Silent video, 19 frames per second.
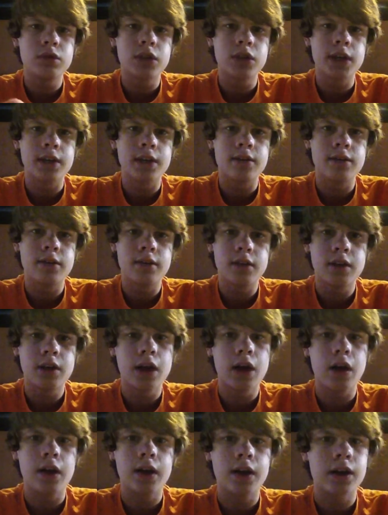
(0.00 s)
They're
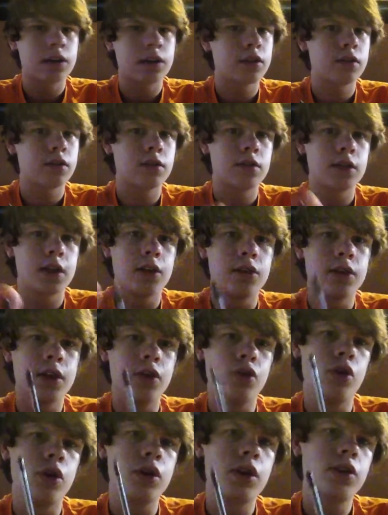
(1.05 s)
not like they
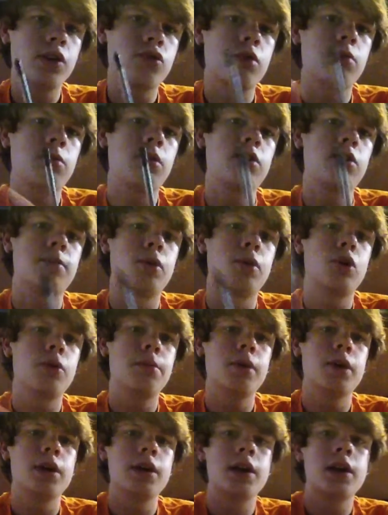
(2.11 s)
look extremely small,
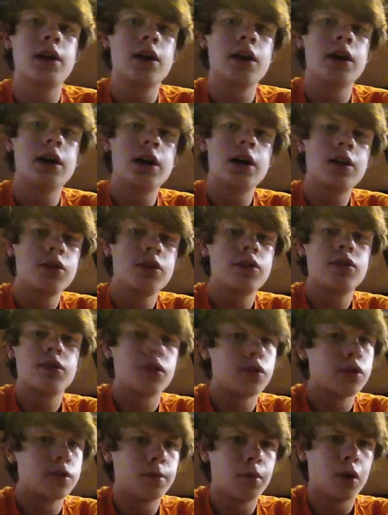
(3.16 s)
but just a
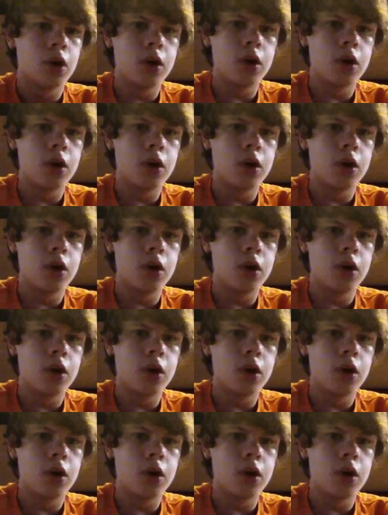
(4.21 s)
small